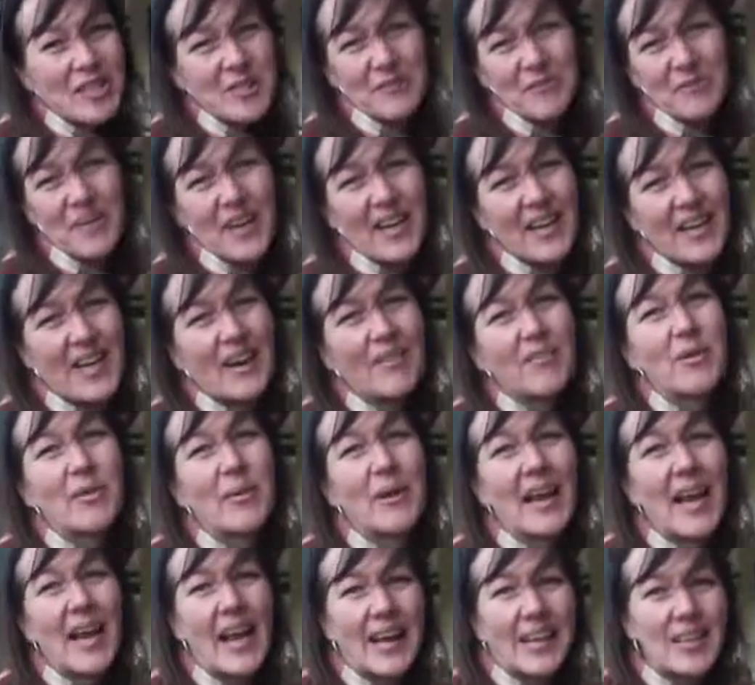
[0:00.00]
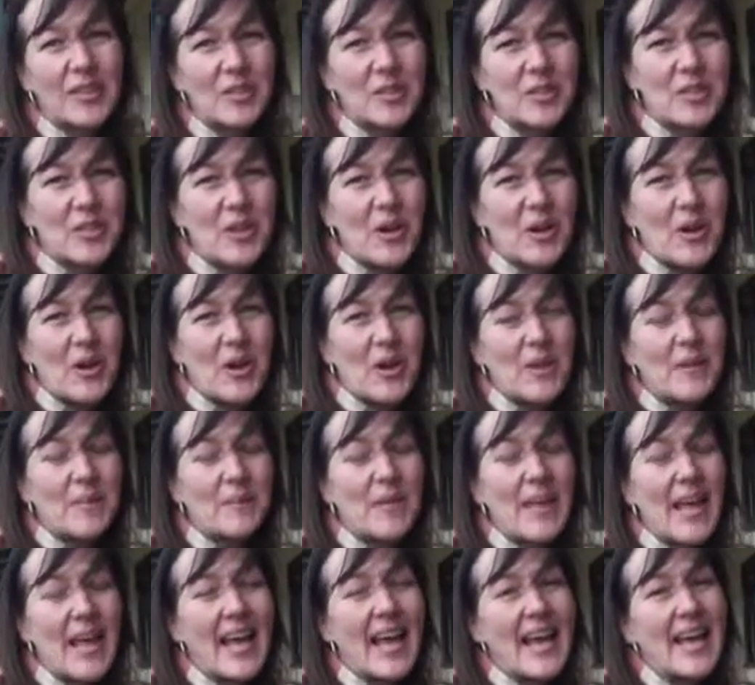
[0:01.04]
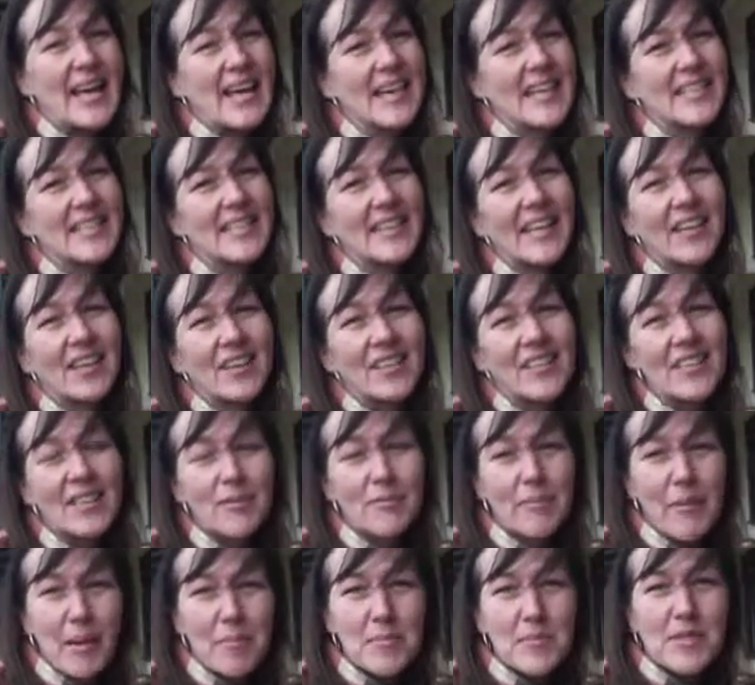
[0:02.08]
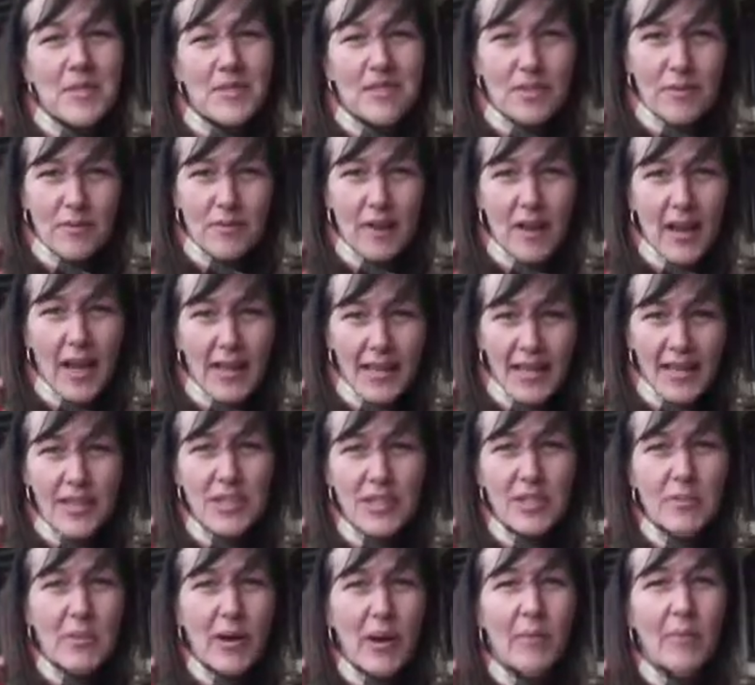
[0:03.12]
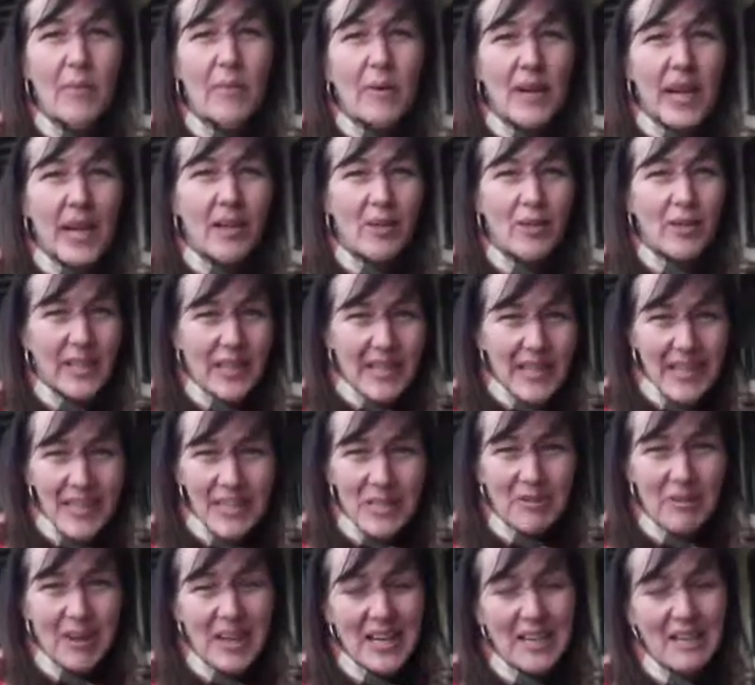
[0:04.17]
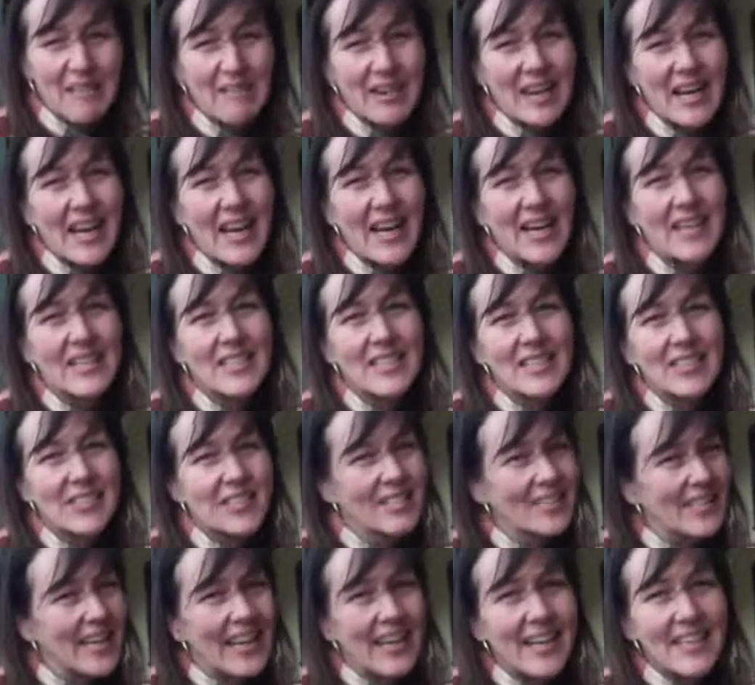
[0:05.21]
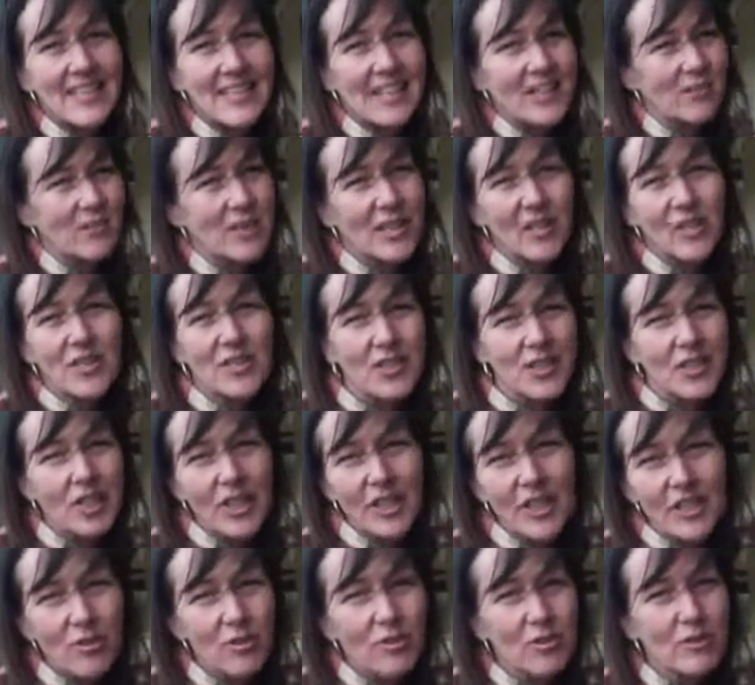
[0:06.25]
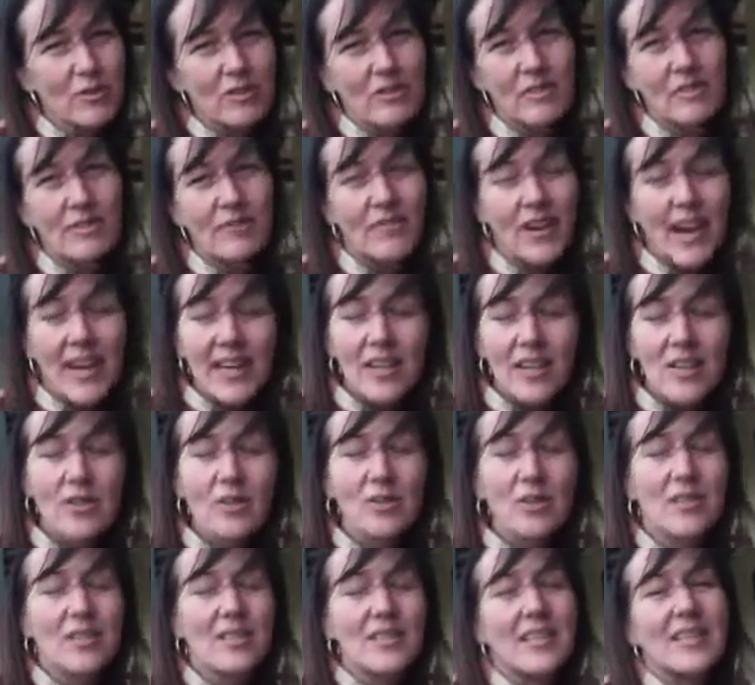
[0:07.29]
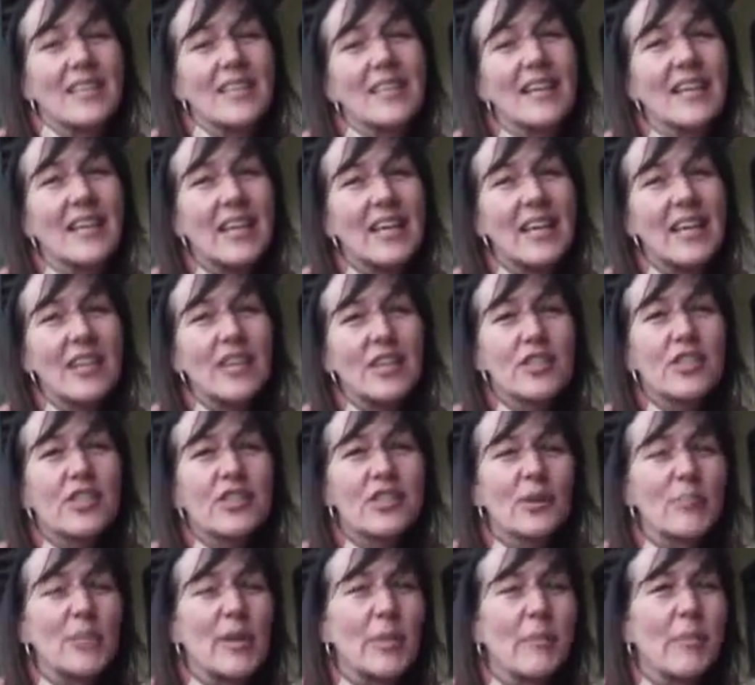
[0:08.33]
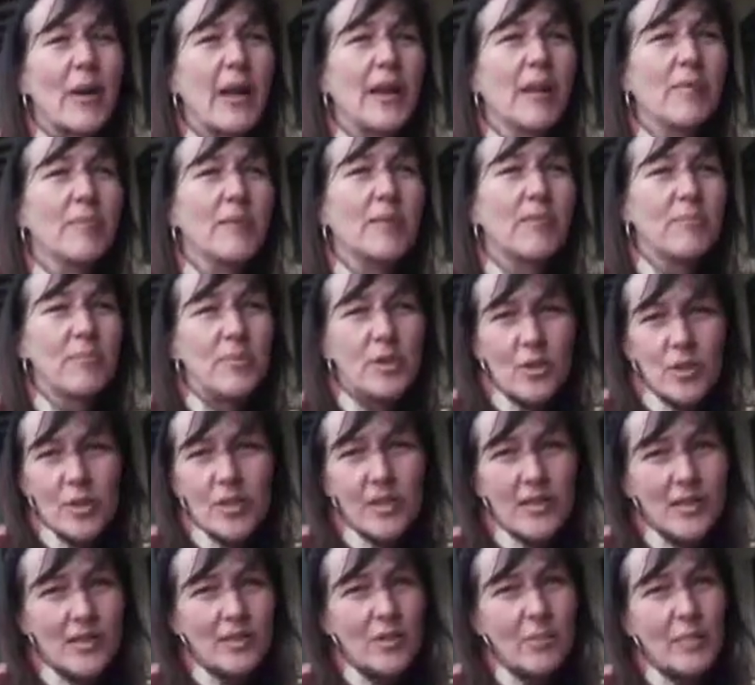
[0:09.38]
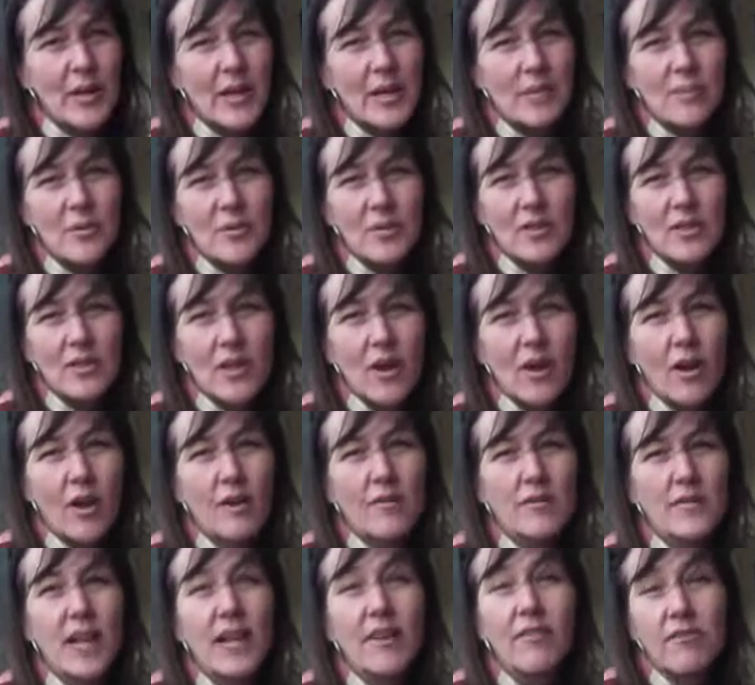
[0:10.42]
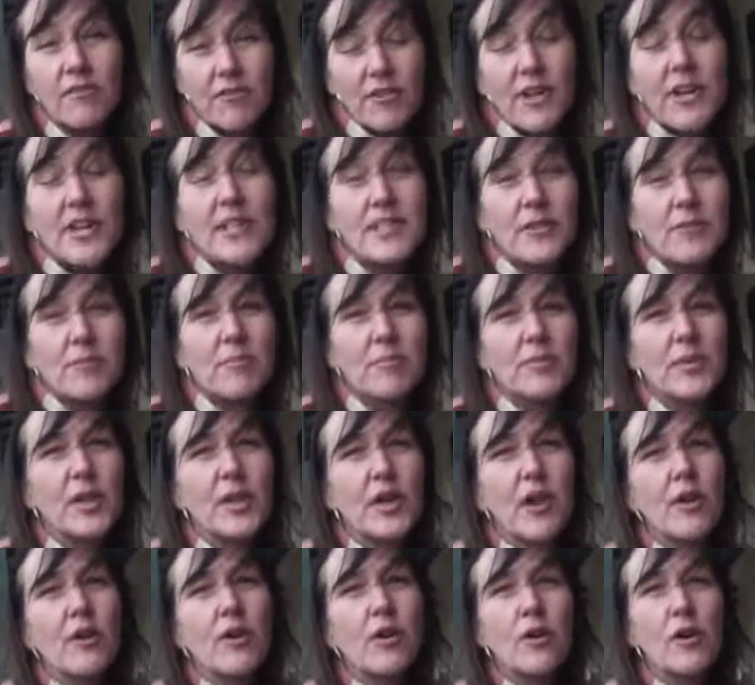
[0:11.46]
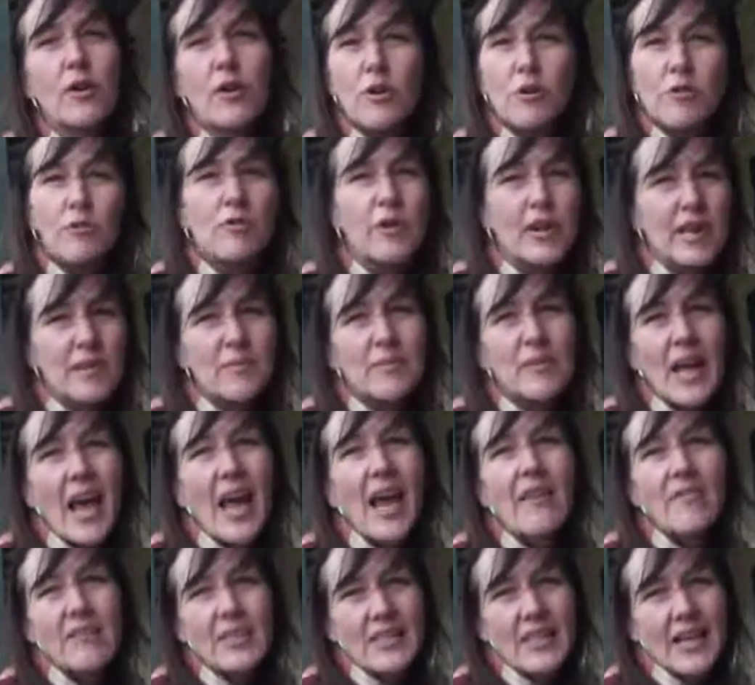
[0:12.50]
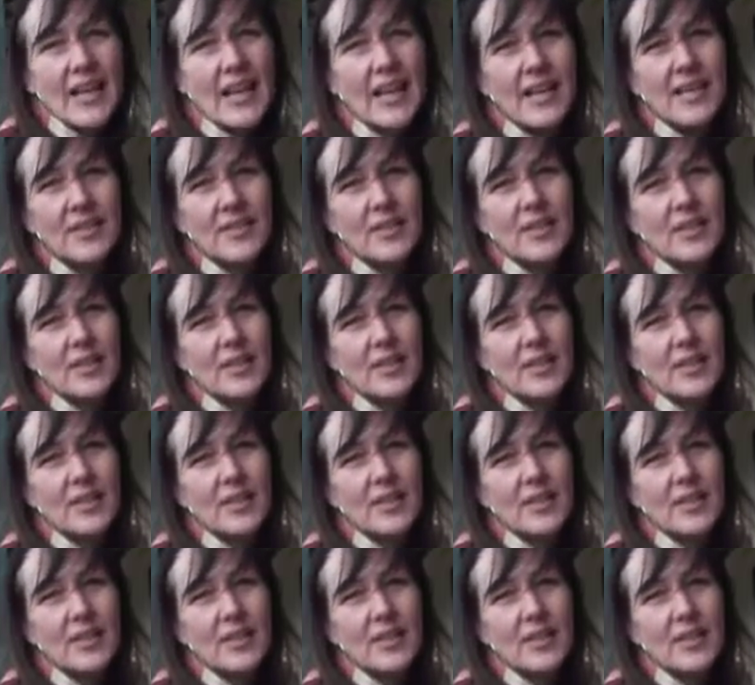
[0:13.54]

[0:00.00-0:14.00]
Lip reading: of fun. Everyone had a good time. And then I did a mums and kids one where we had all the kids running around, just dancing with lots of jingles and veils, and just to bring back a bit of beauty into people's lives and freedom, freedom to have a dance,